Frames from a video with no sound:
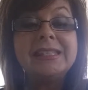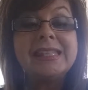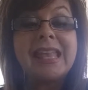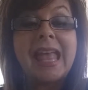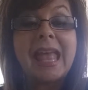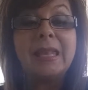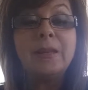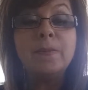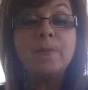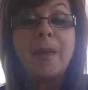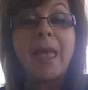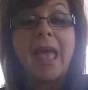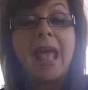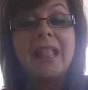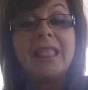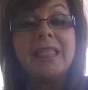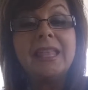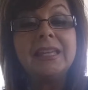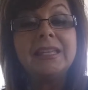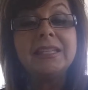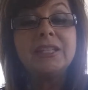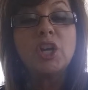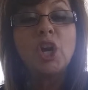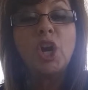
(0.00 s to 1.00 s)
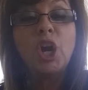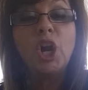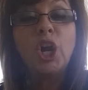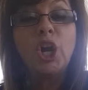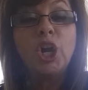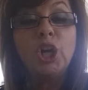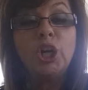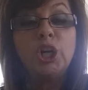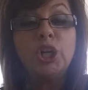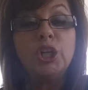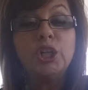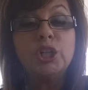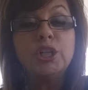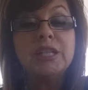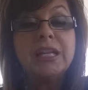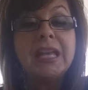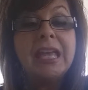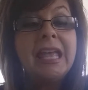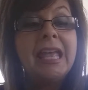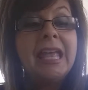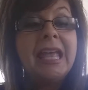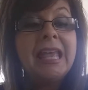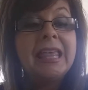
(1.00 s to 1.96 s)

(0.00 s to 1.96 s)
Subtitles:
Sanballat heard